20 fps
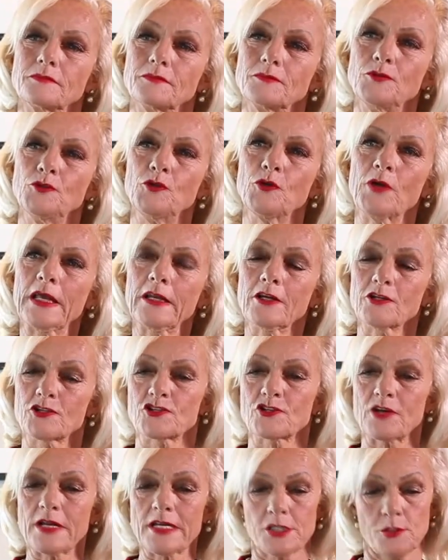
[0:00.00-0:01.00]
You cannot
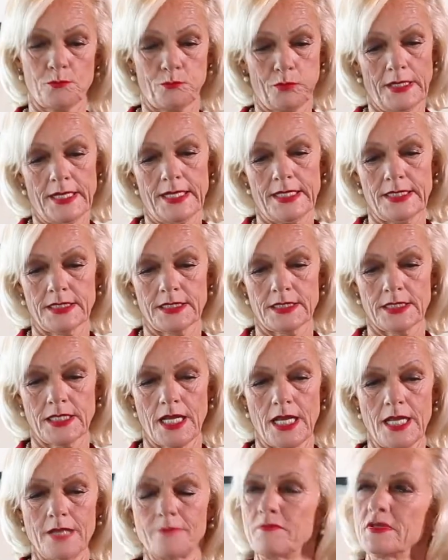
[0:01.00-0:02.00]
transplant
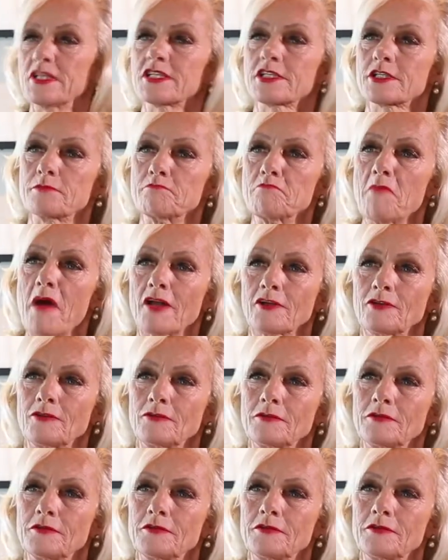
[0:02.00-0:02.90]
a business model